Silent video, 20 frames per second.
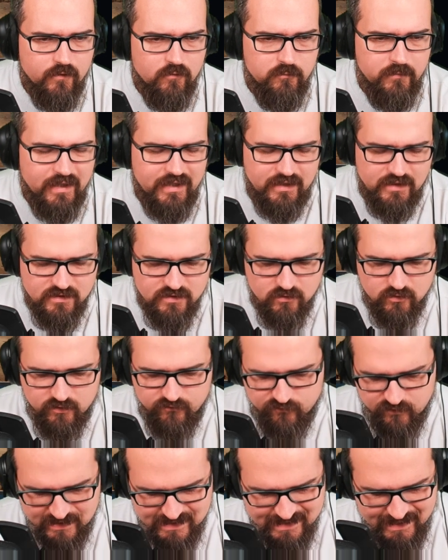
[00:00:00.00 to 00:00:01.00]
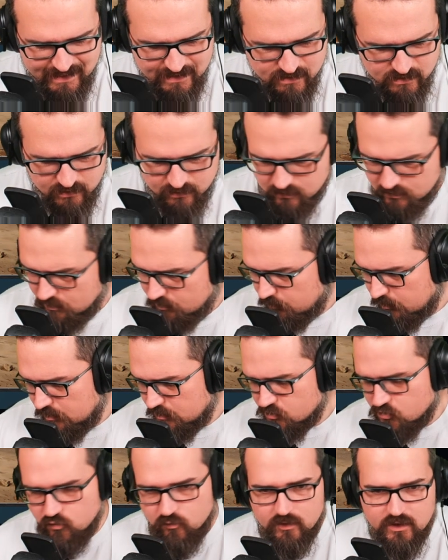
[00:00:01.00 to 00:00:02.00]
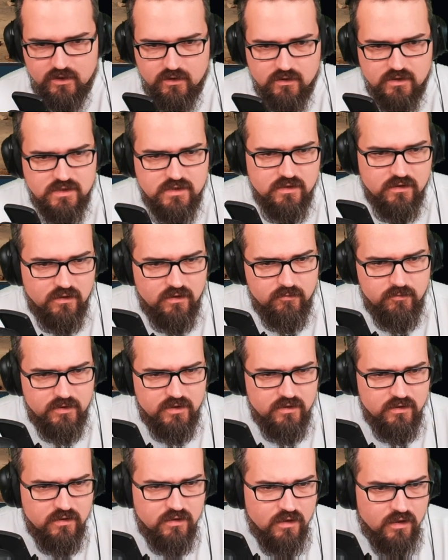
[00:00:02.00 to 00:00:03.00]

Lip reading: Man, he's looking fantastic. Let me zoom in on this here a little bit.